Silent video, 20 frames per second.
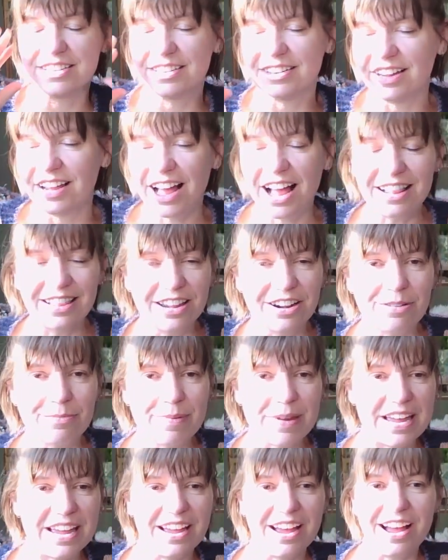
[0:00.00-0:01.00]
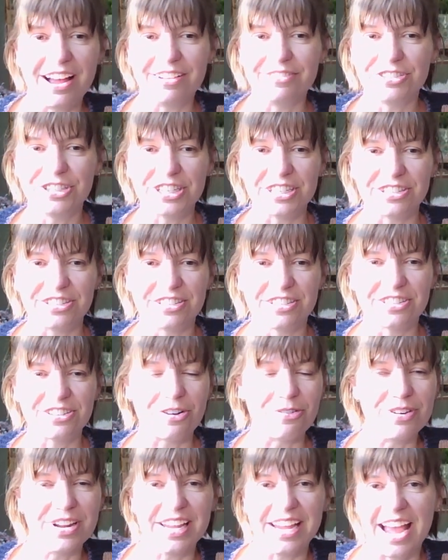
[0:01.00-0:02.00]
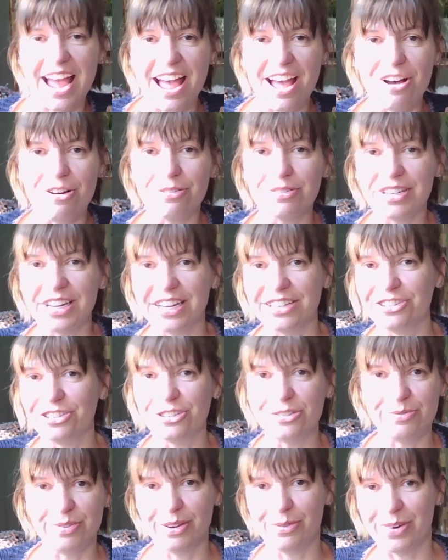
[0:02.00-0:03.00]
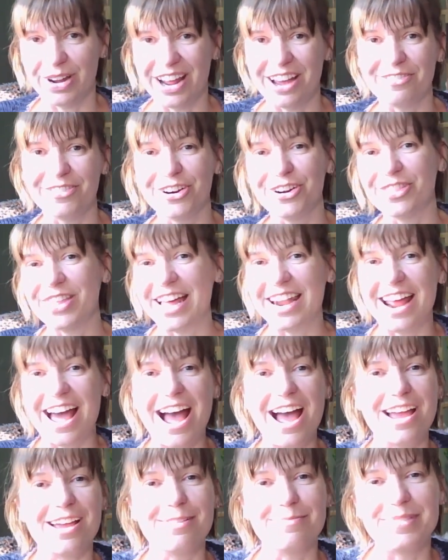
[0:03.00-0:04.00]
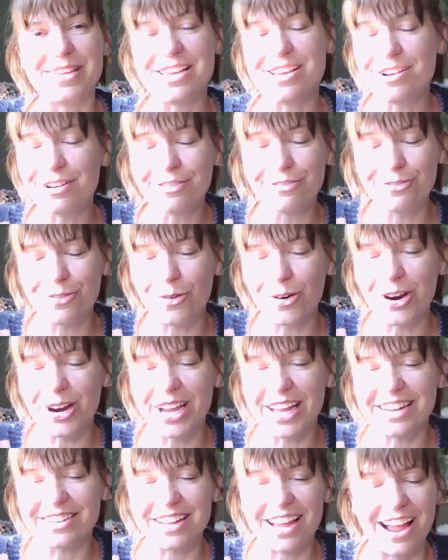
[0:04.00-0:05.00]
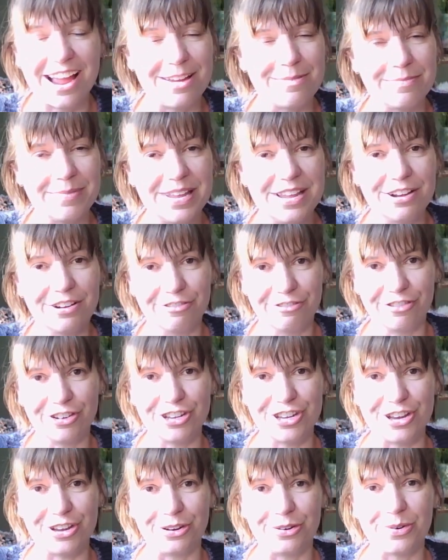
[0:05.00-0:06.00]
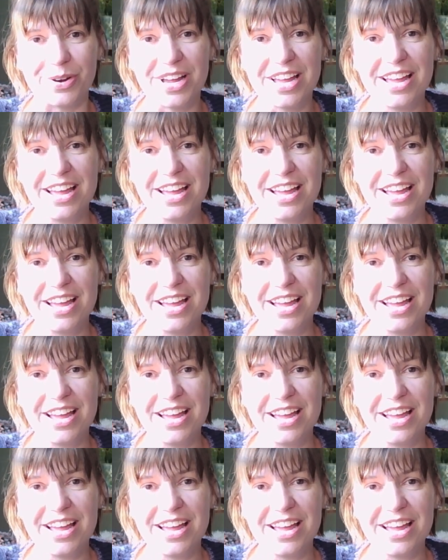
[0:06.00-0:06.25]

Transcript: a little bit of just zoning out and doing whatever, then I am here for it. I am here for you.